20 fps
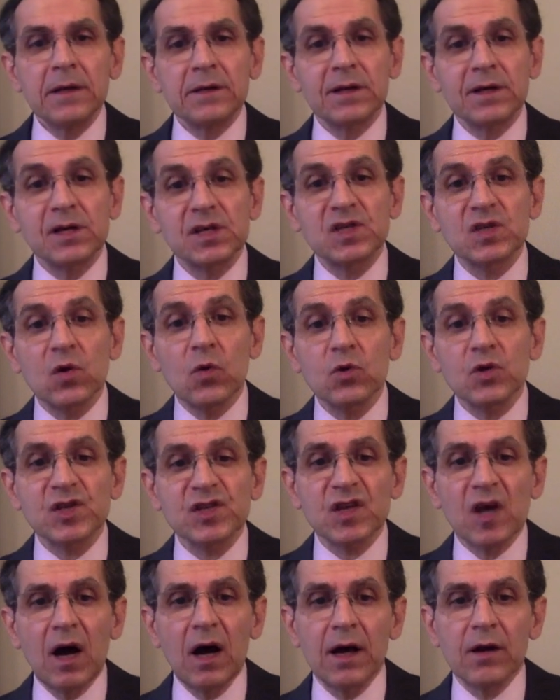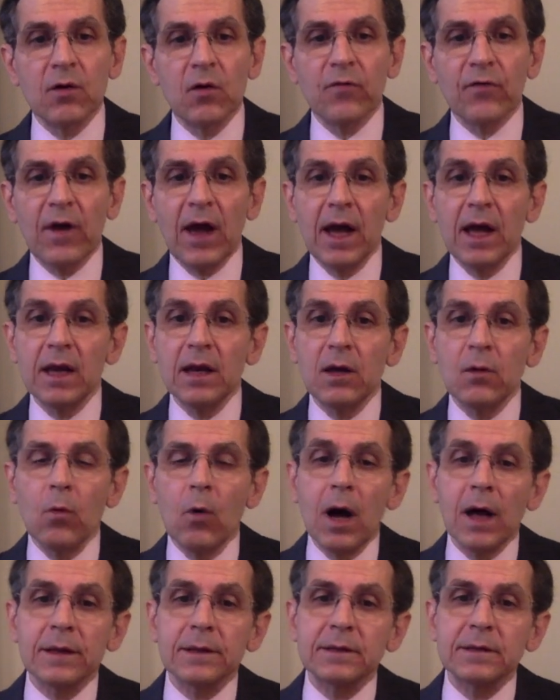There is no sign of
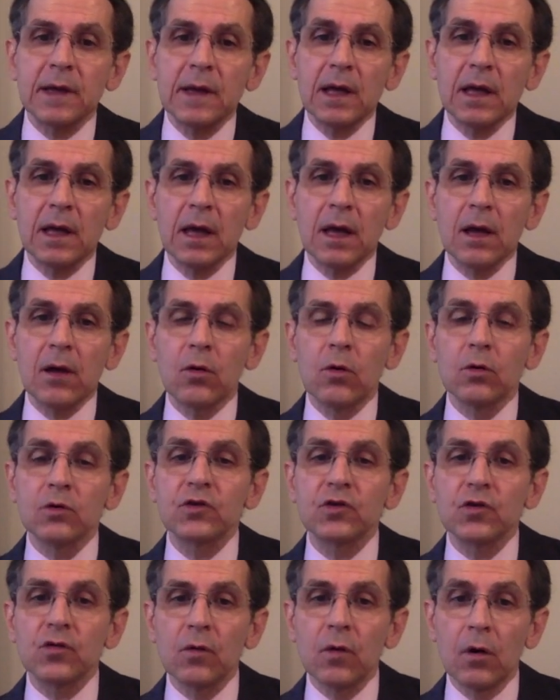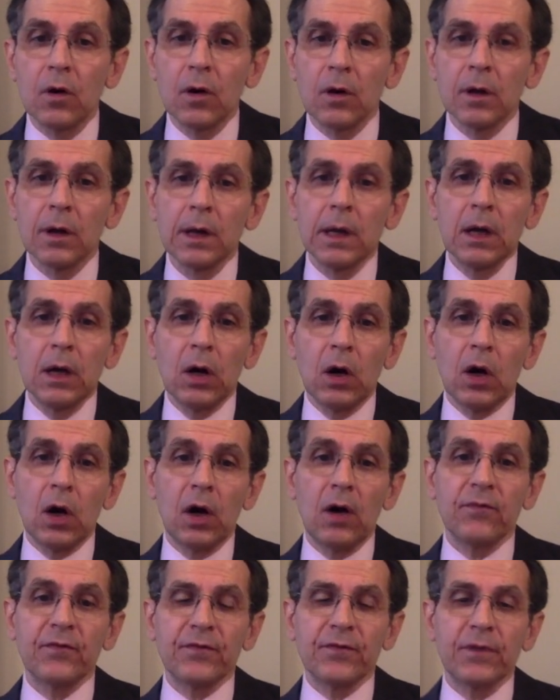anyone taking control
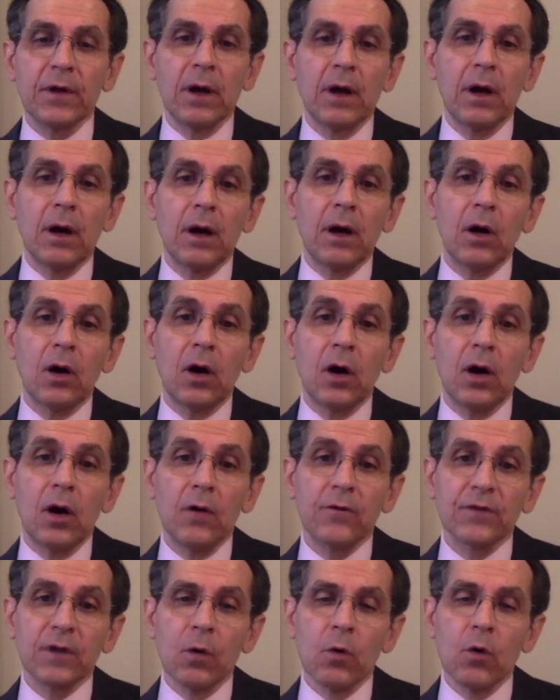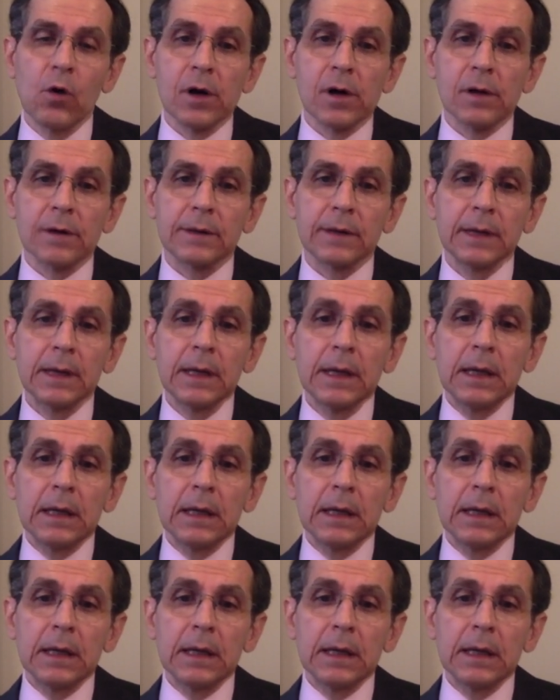of the, uh, of the world.